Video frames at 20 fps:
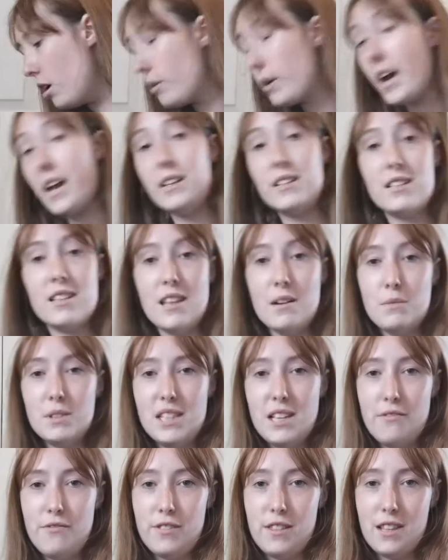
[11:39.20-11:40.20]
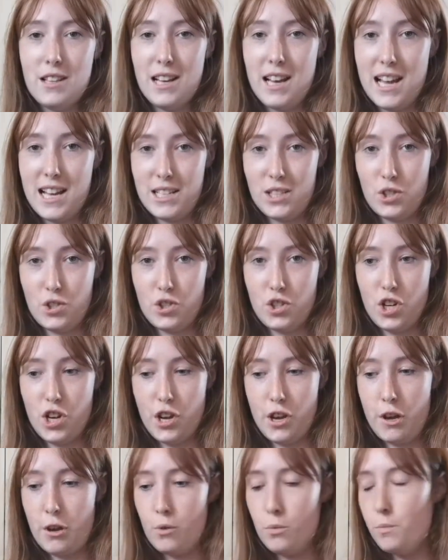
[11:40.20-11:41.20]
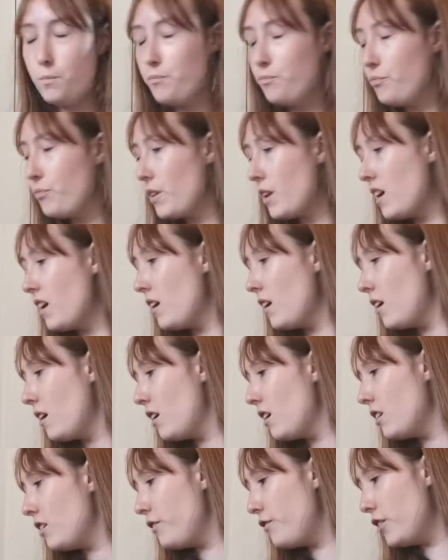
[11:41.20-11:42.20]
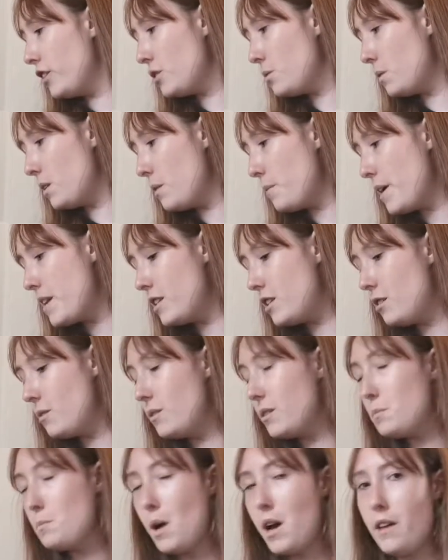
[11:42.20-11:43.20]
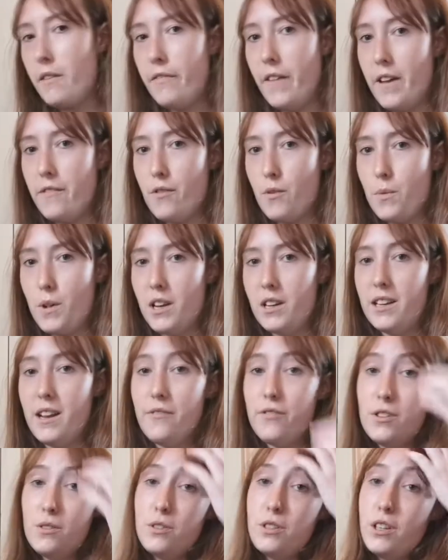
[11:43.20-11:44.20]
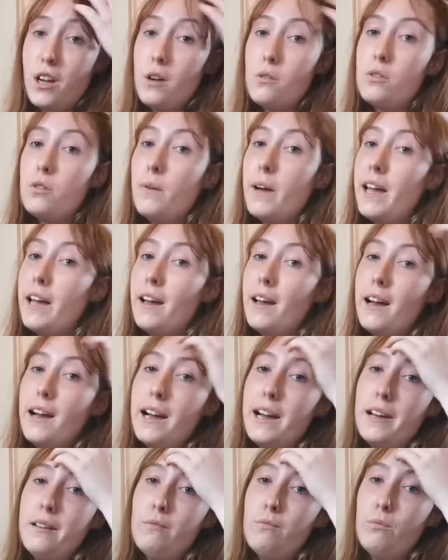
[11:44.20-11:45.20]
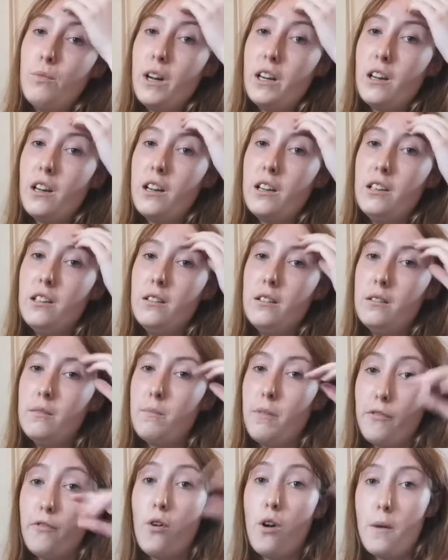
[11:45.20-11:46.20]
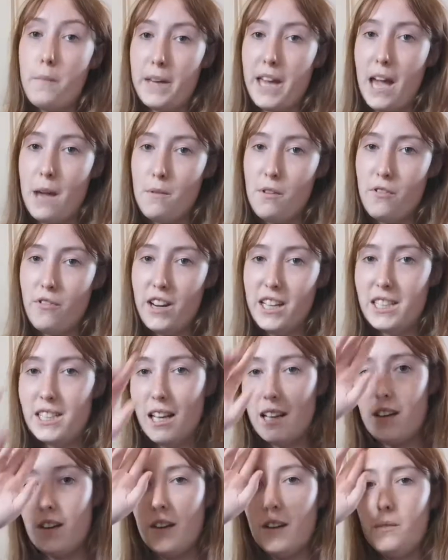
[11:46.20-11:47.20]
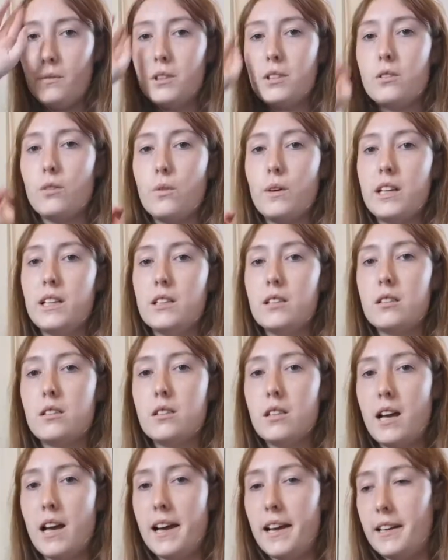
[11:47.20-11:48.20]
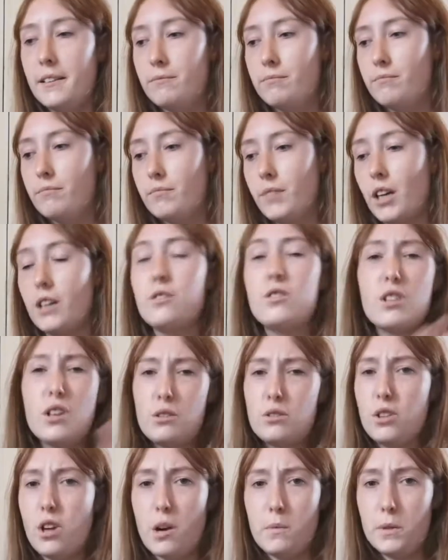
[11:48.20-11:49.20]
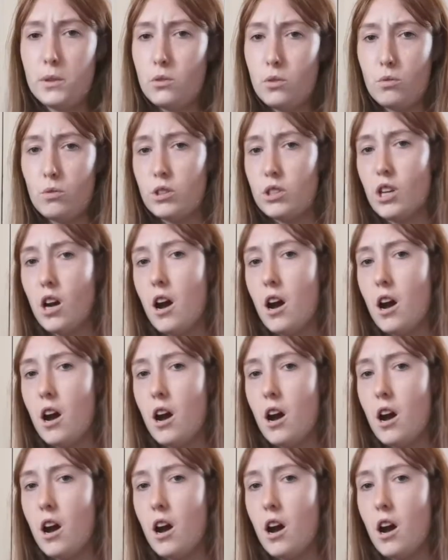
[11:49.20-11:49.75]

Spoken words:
Okay, so that was it for the last two. The first one I went to is my favourite one. Never used to go to it before I became a reseller. It was always, I used to go to car boots all the